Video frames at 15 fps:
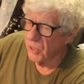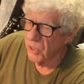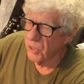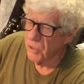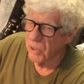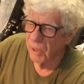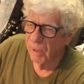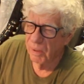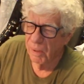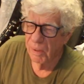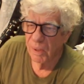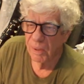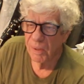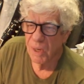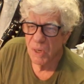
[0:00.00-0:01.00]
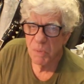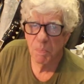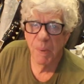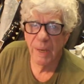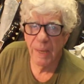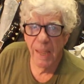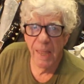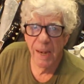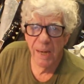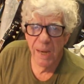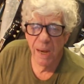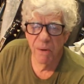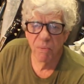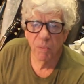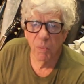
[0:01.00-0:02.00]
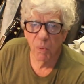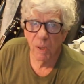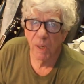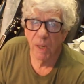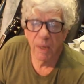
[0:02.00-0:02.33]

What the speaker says: just spaghetti everywhere.